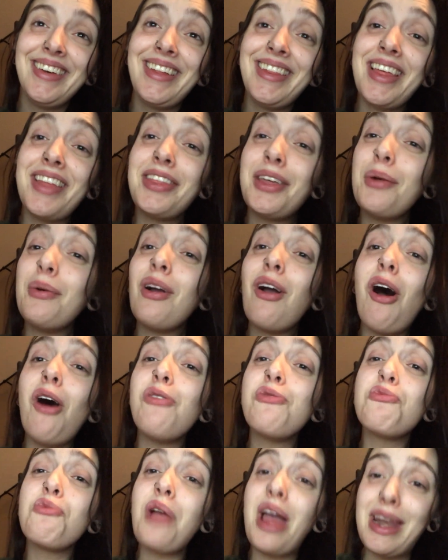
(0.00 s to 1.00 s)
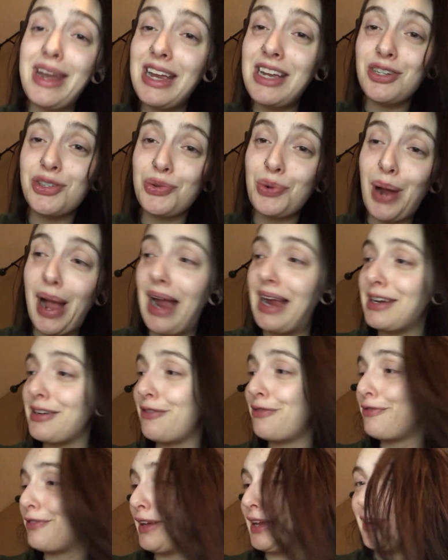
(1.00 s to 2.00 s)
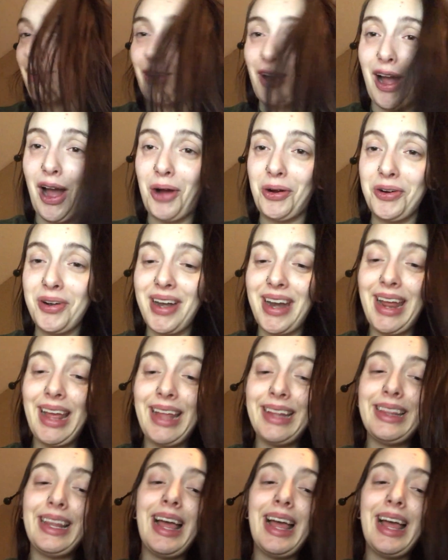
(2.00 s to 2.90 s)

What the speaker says: that they were already trying to figure out. And